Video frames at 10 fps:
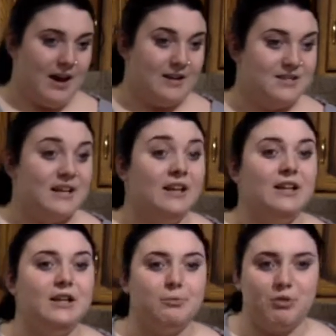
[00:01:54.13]
and
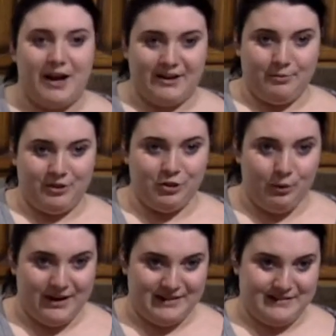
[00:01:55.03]
suddenly you're pregnant with
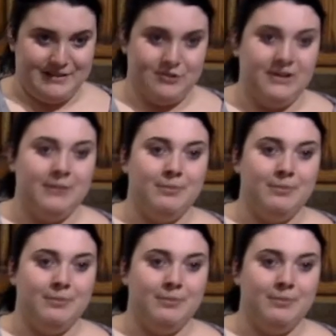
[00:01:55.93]
twins and you need